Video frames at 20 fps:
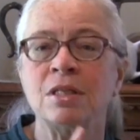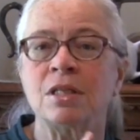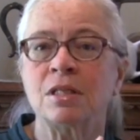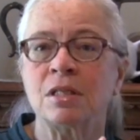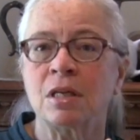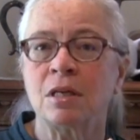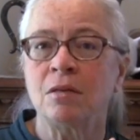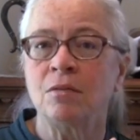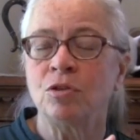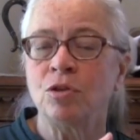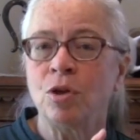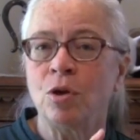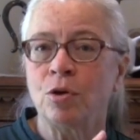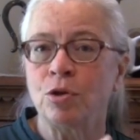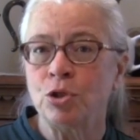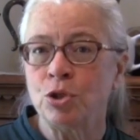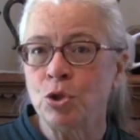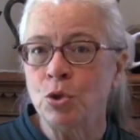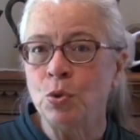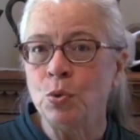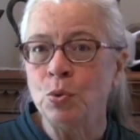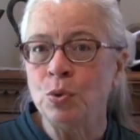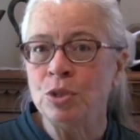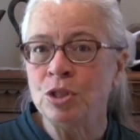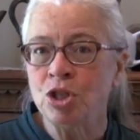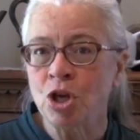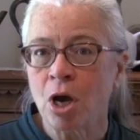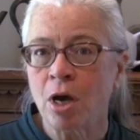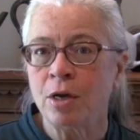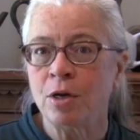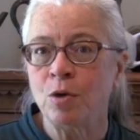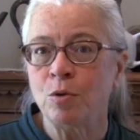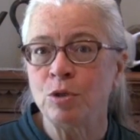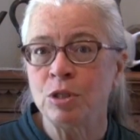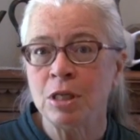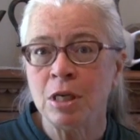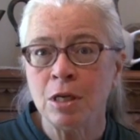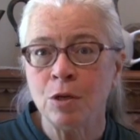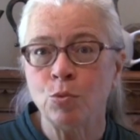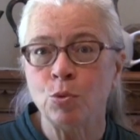There are two Chado
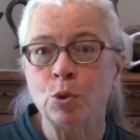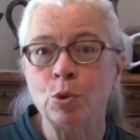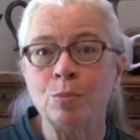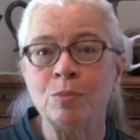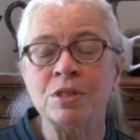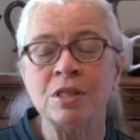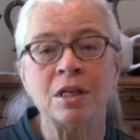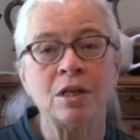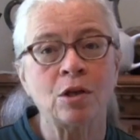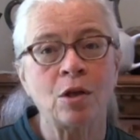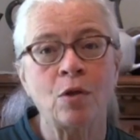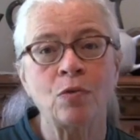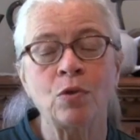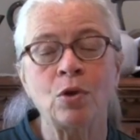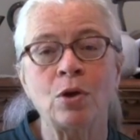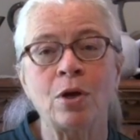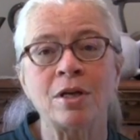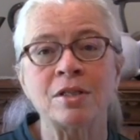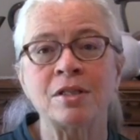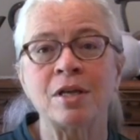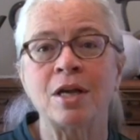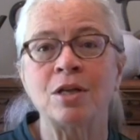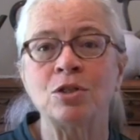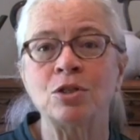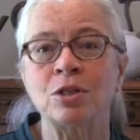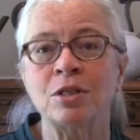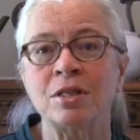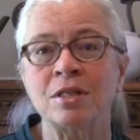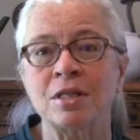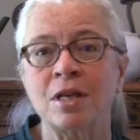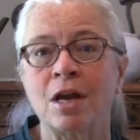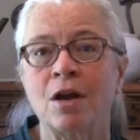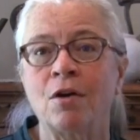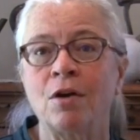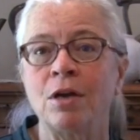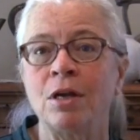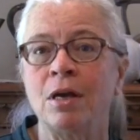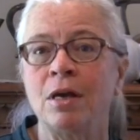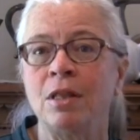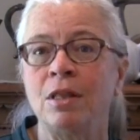tea rooms in the Los Angeles
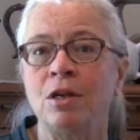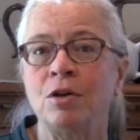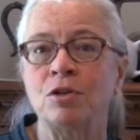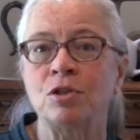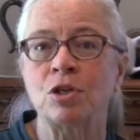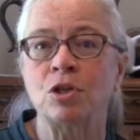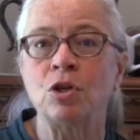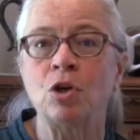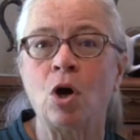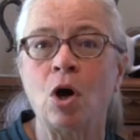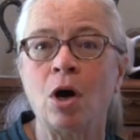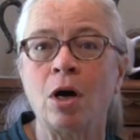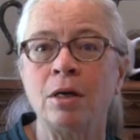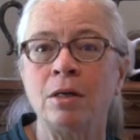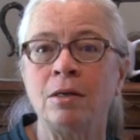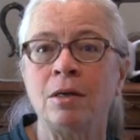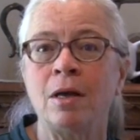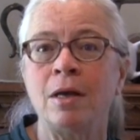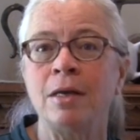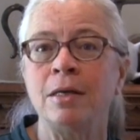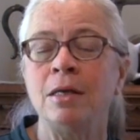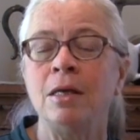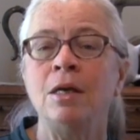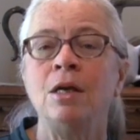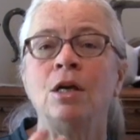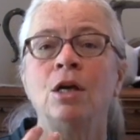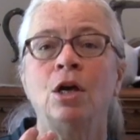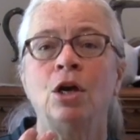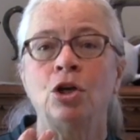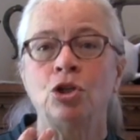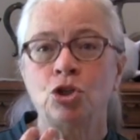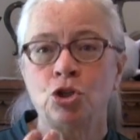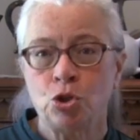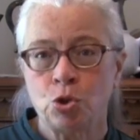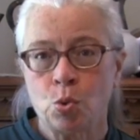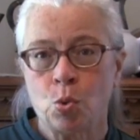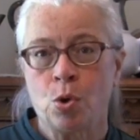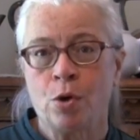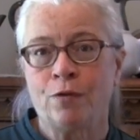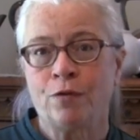area, and there's an online
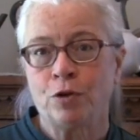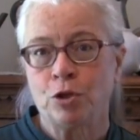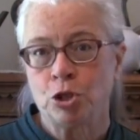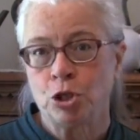store for